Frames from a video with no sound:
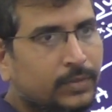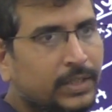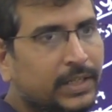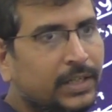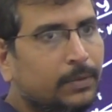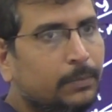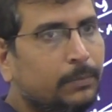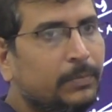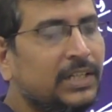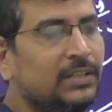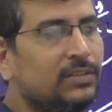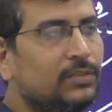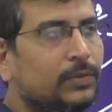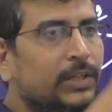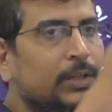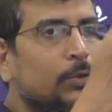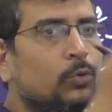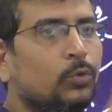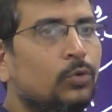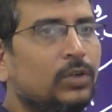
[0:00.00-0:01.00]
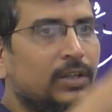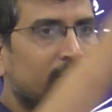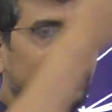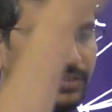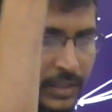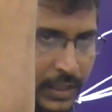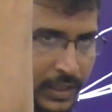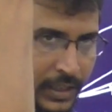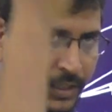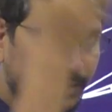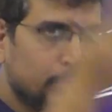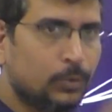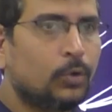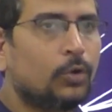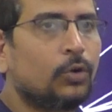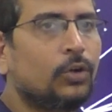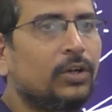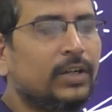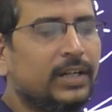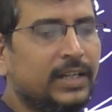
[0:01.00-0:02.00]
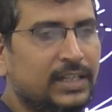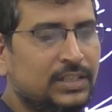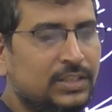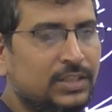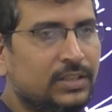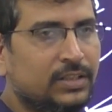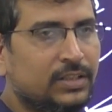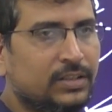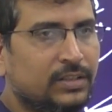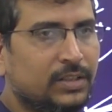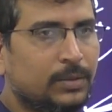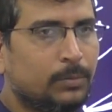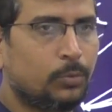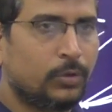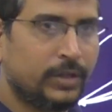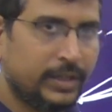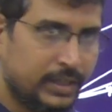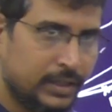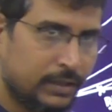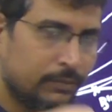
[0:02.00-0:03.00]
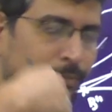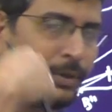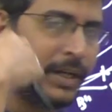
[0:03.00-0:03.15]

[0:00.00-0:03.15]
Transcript: right? Means when you don't have a straight line, you draw a tangent at that point and